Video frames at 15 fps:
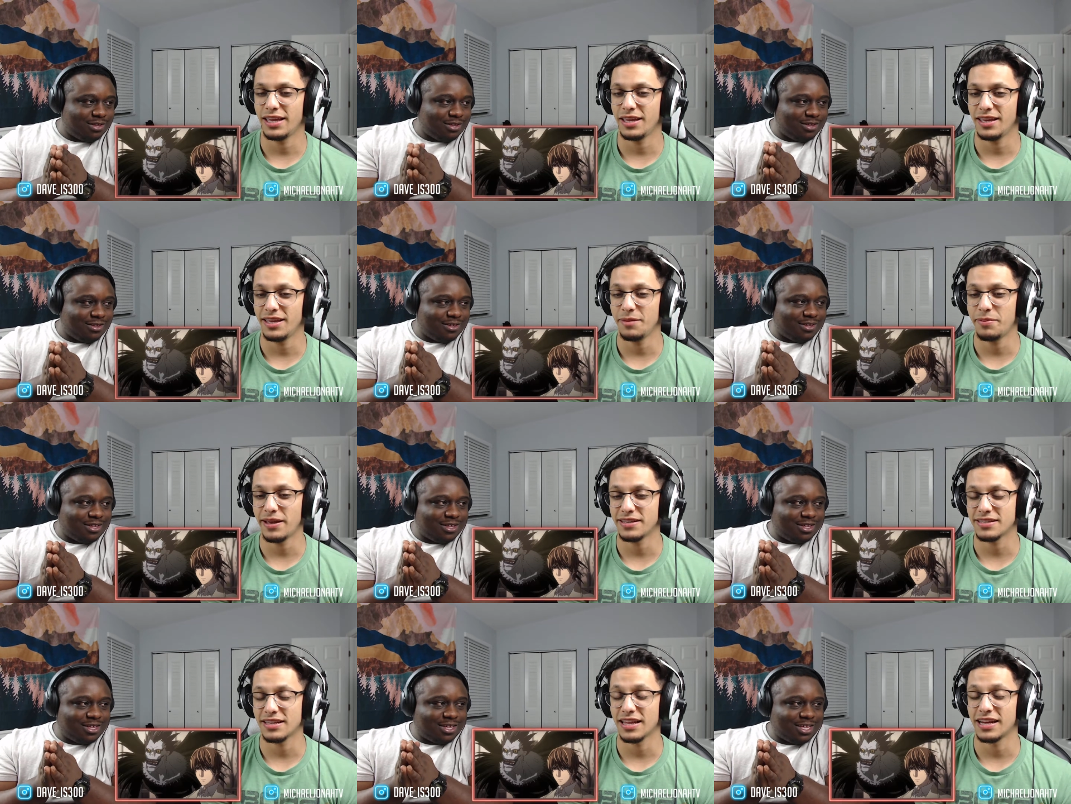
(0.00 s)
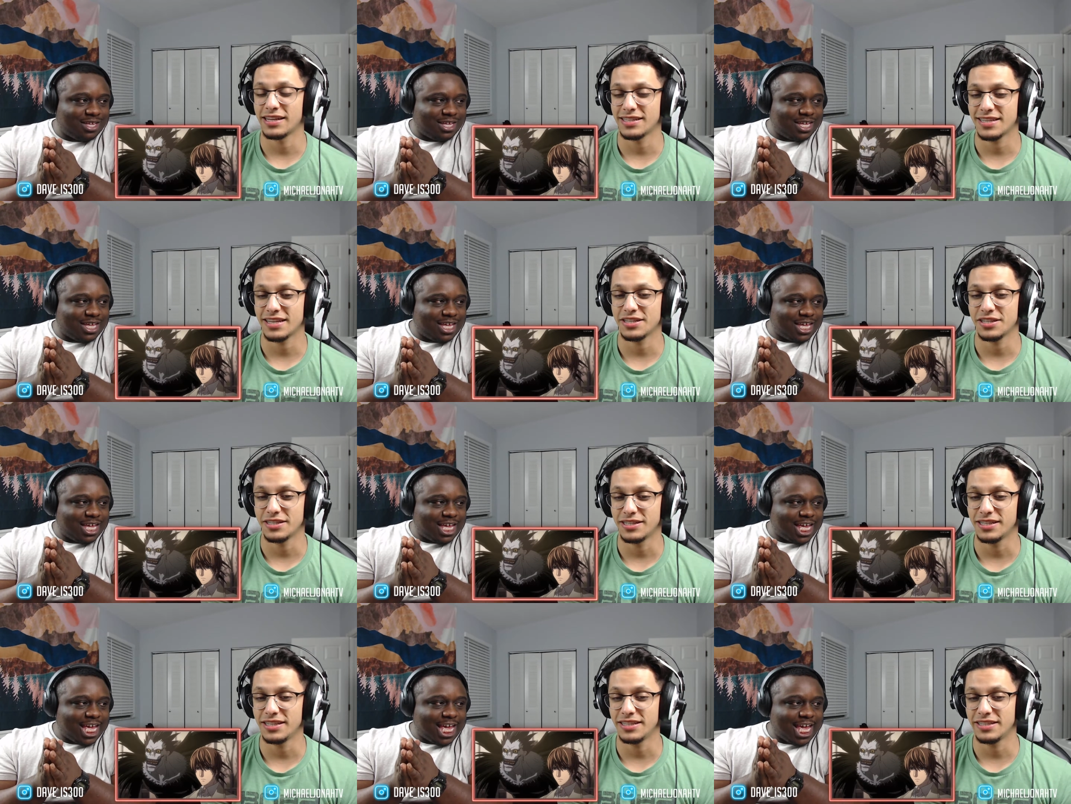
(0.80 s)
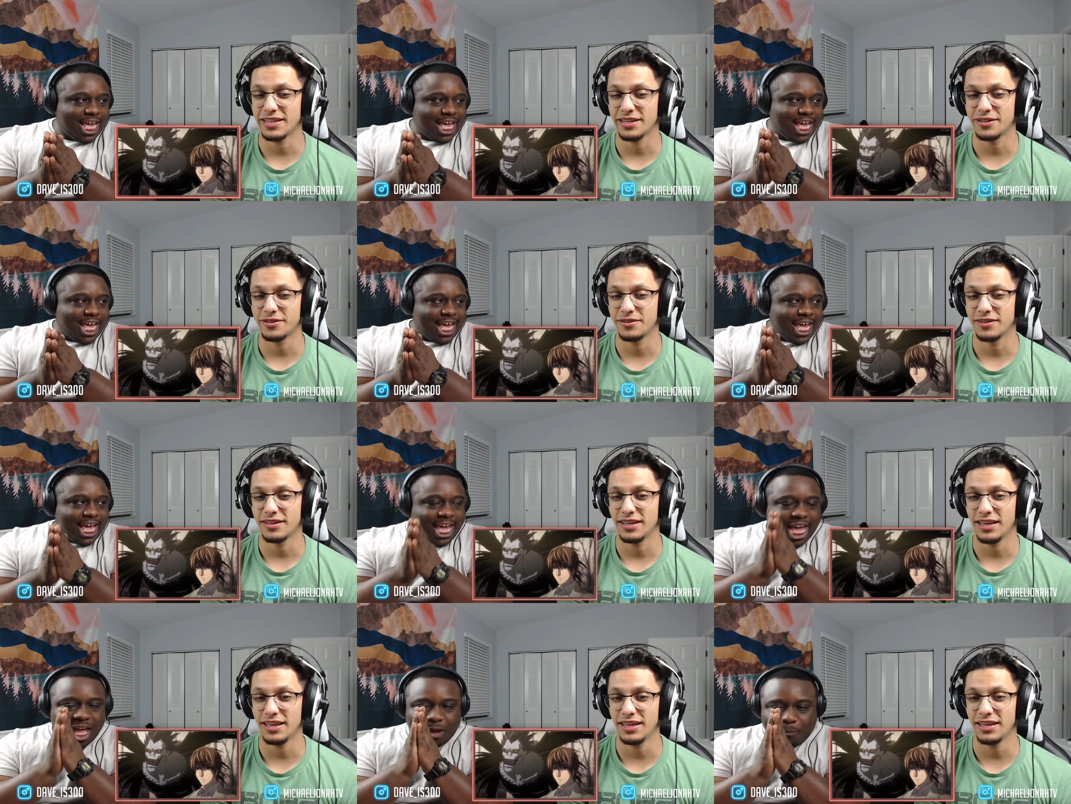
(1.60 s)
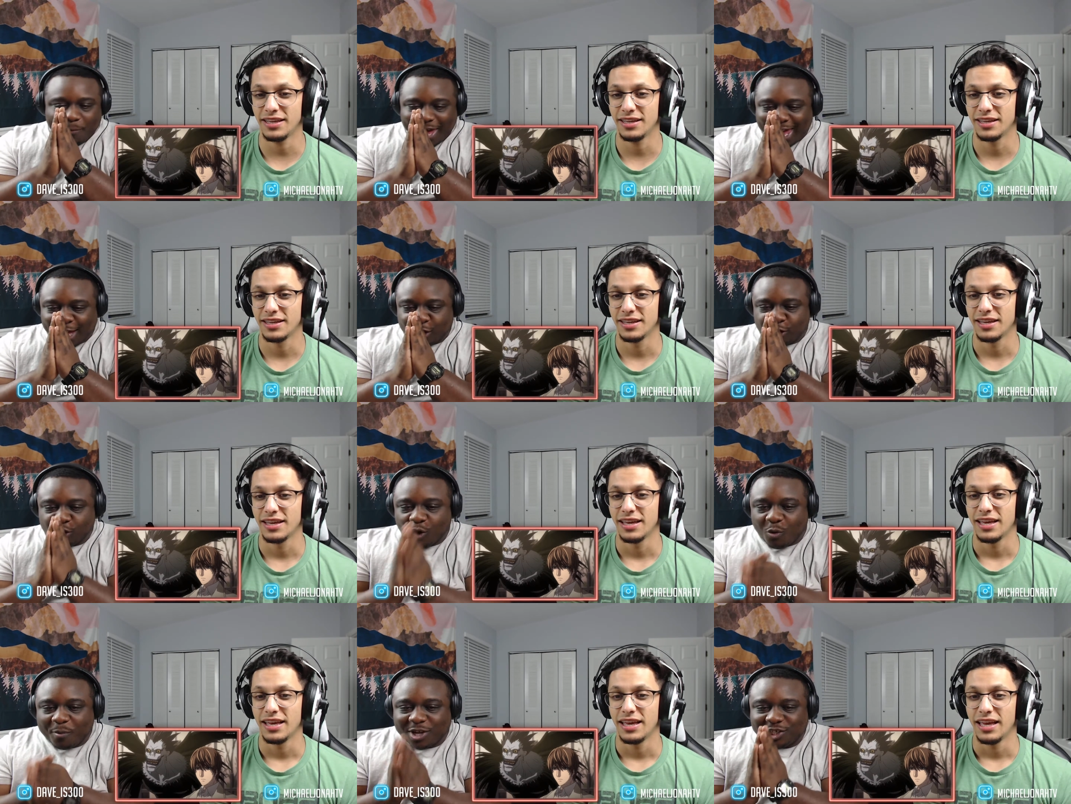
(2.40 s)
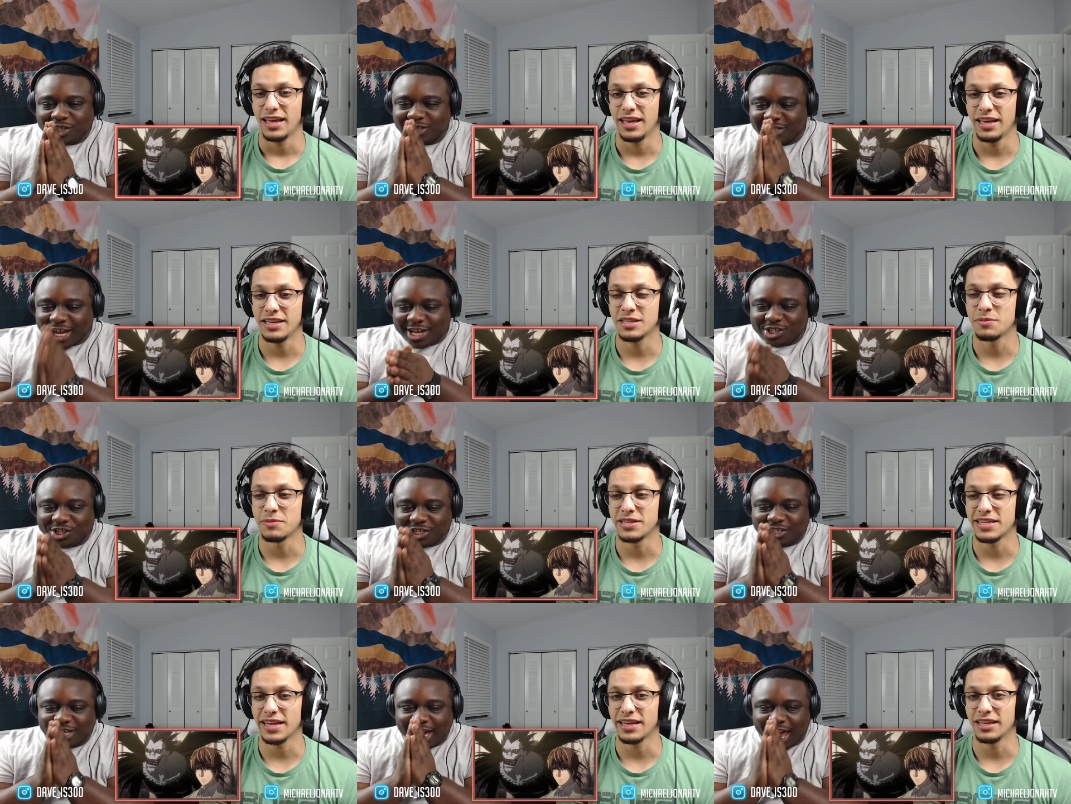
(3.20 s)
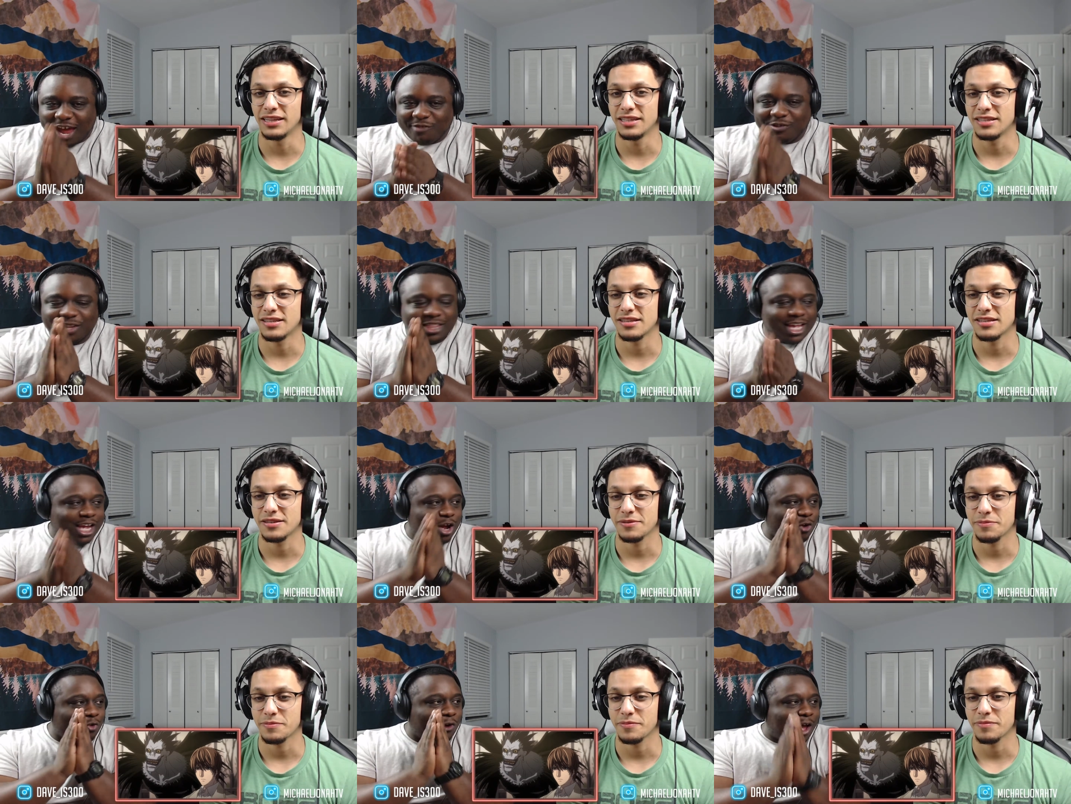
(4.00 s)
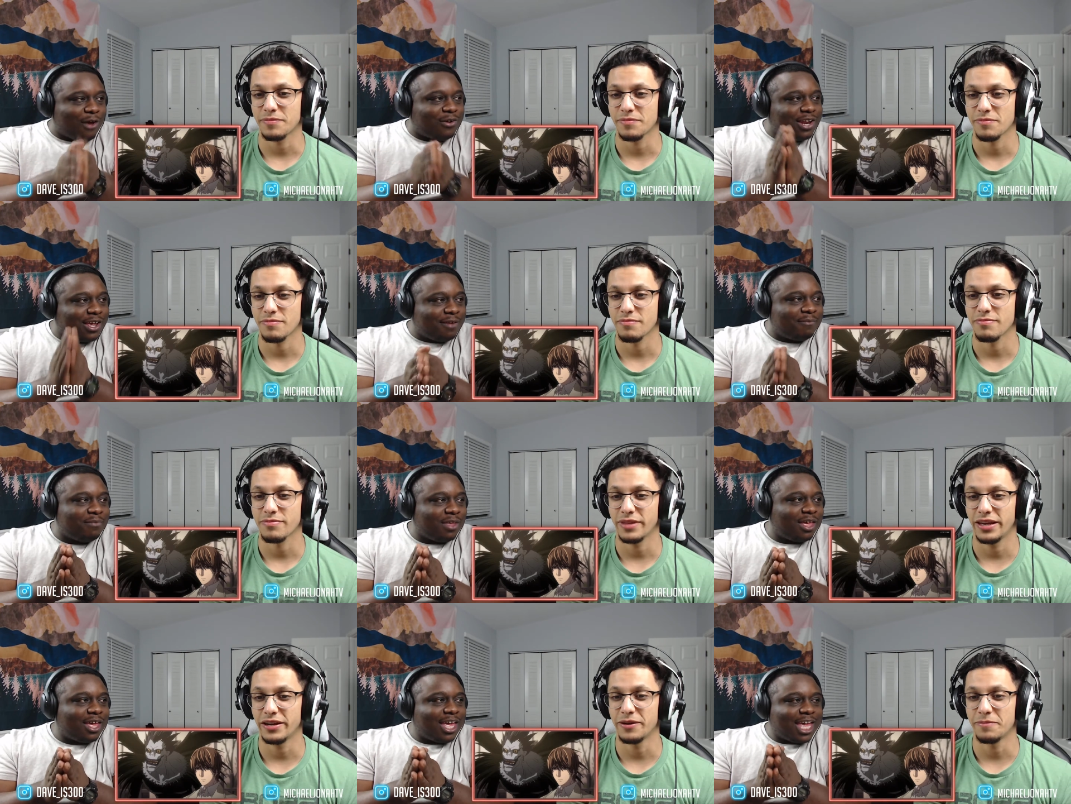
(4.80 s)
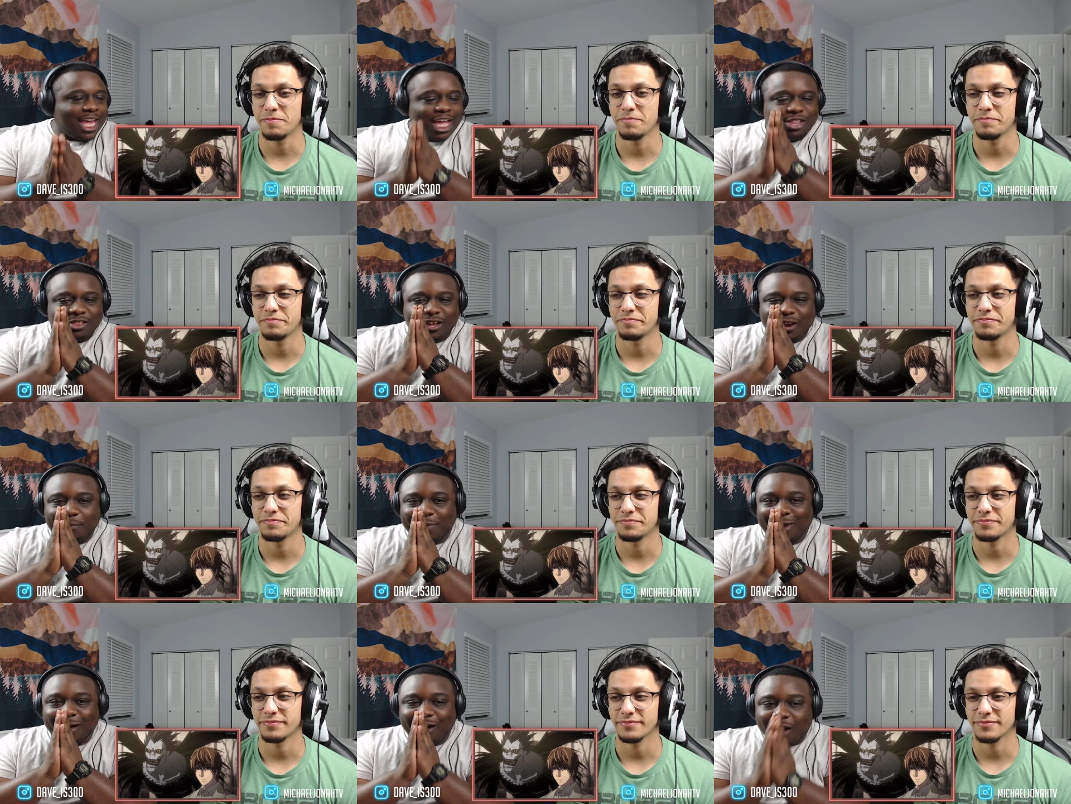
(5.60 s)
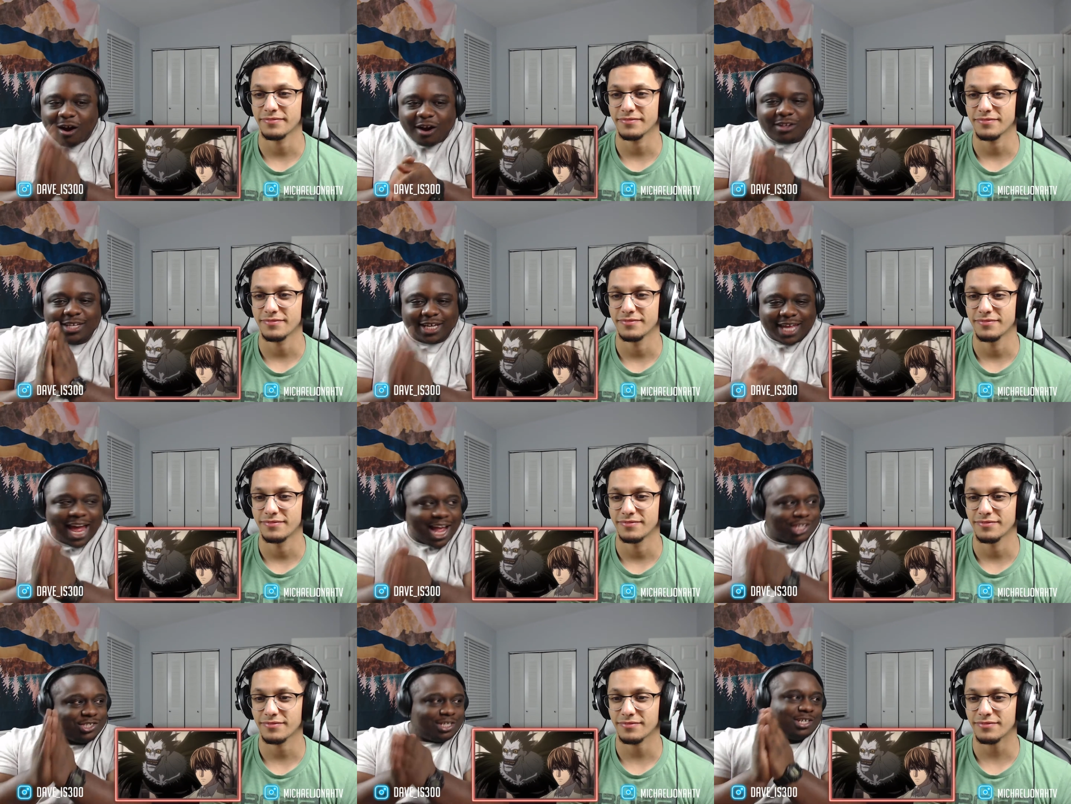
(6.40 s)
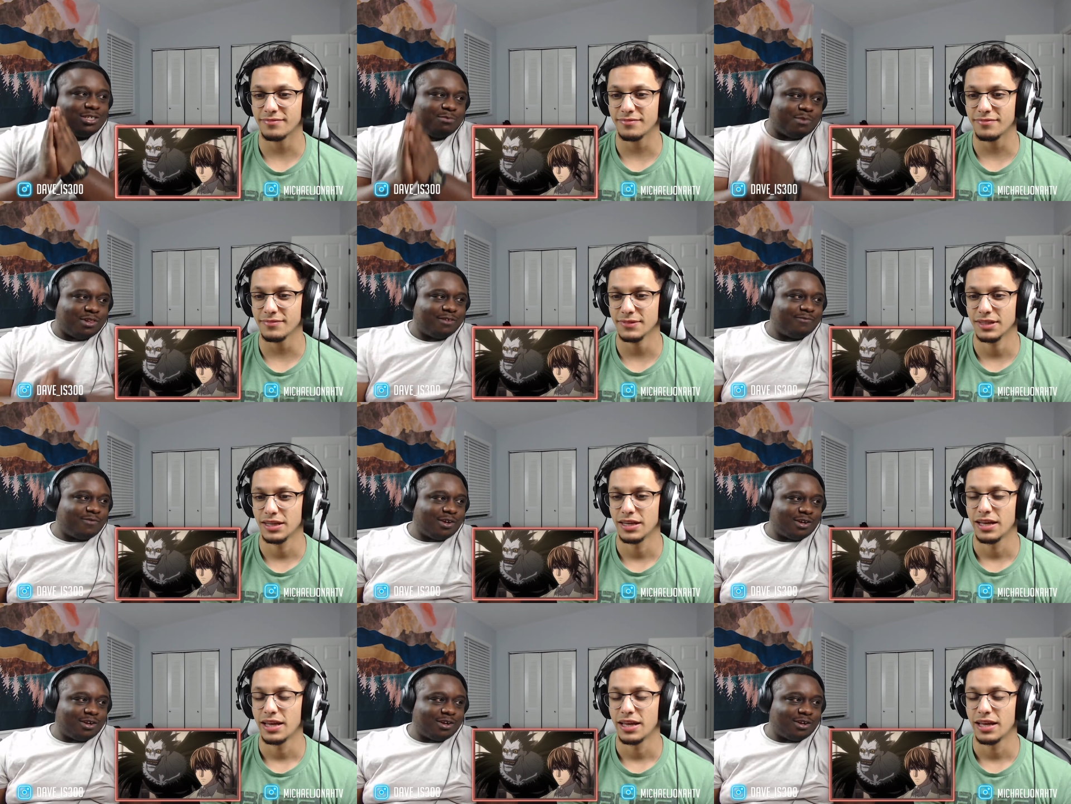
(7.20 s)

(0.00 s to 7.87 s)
Speaker 1: he pays a lot of attention to detail.
Speaker 2: He, he pays so much attention to everything around him. Yeah, it's gonna be hard to catch this motherfucker.